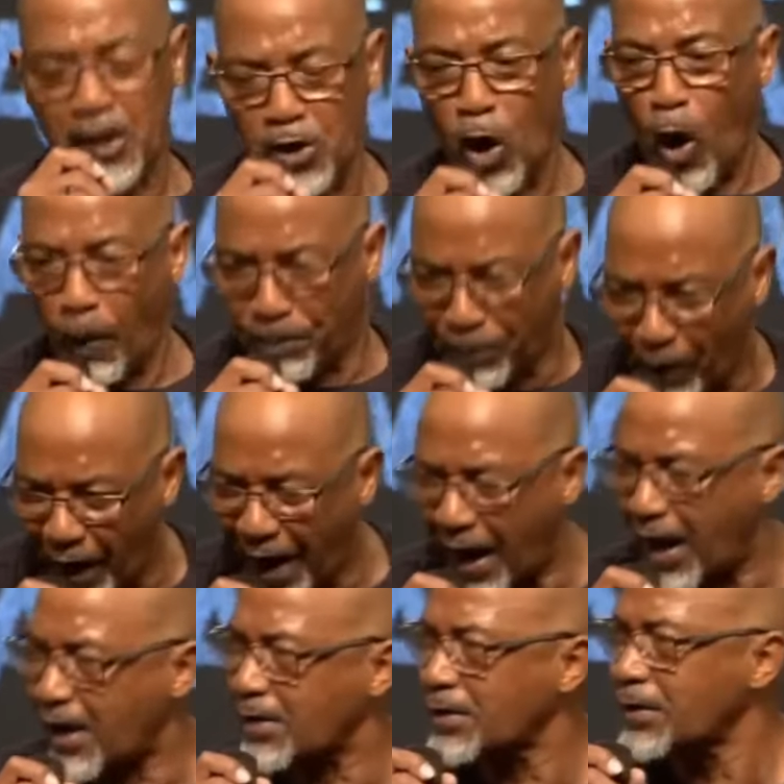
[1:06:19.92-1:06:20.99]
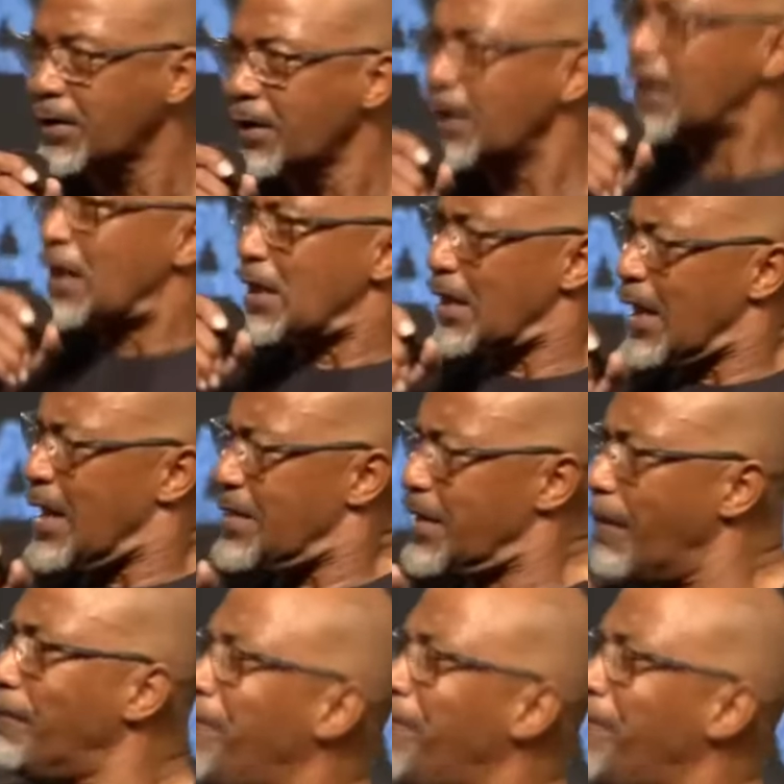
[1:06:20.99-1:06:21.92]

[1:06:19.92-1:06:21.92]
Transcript: in your prayer. The